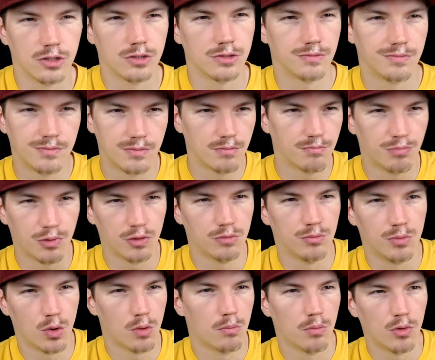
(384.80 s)
boom,
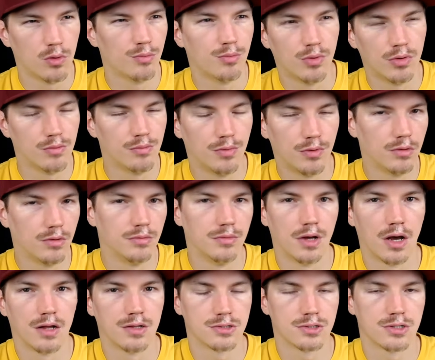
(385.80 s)
boom, boom, boom, boom,
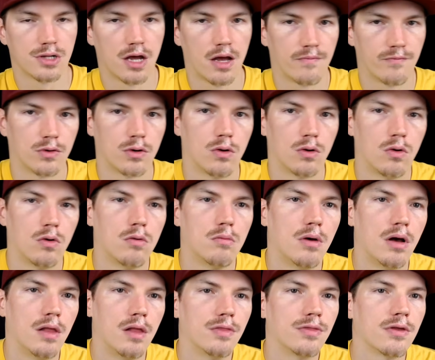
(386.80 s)
nonstop for a whole
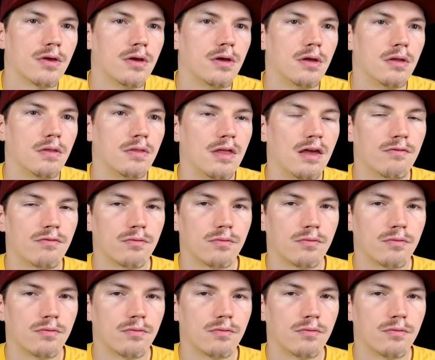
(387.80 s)
month, they've